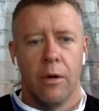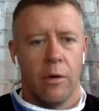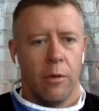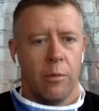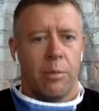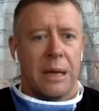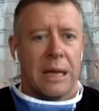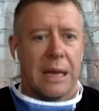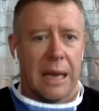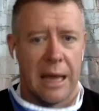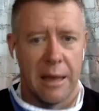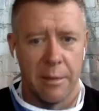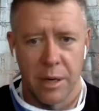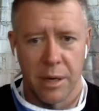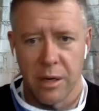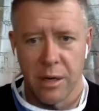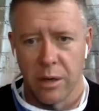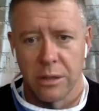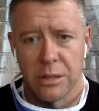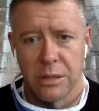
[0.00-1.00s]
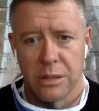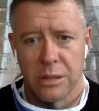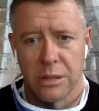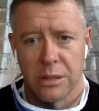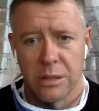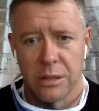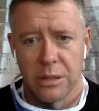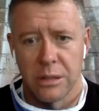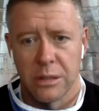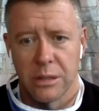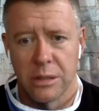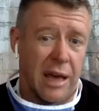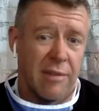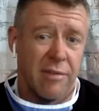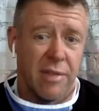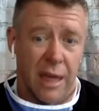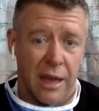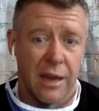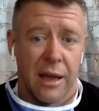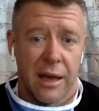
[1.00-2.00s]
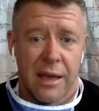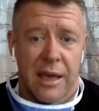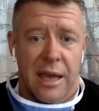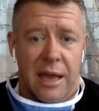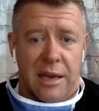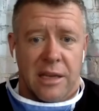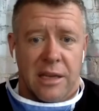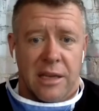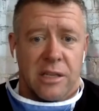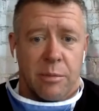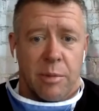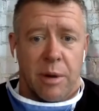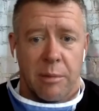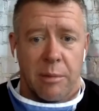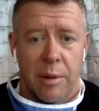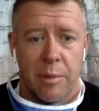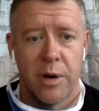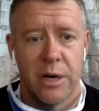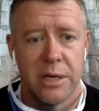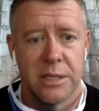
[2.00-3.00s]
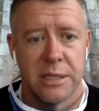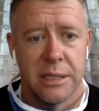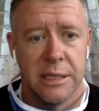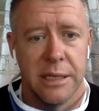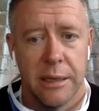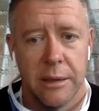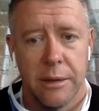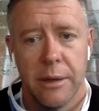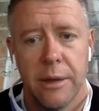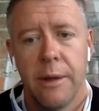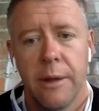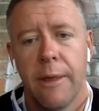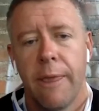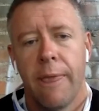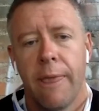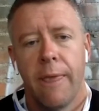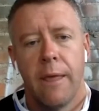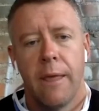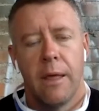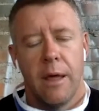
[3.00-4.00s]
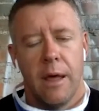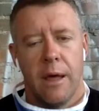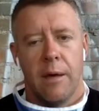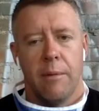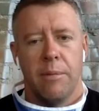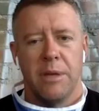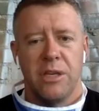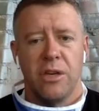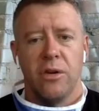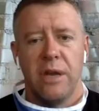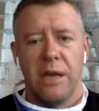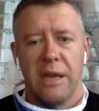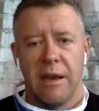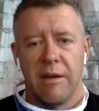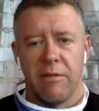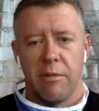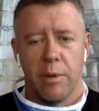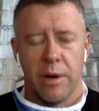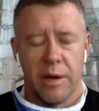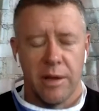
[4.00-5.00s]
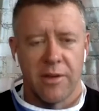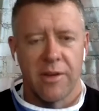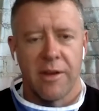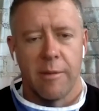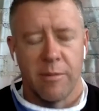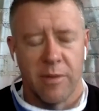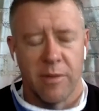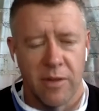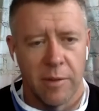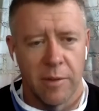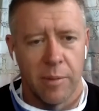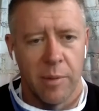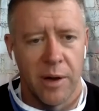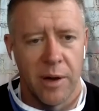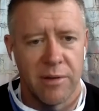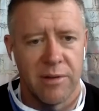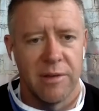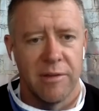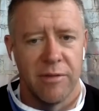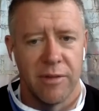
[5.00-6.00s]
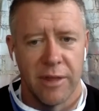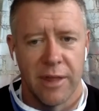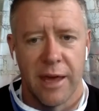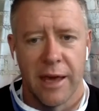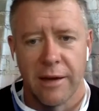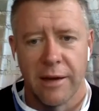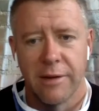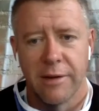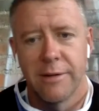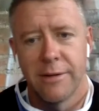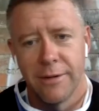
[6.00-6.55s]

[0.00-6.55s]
all big labor costs, and if I don't have that, I can actually bring my pricing down. But you need everybody to come to the party for that.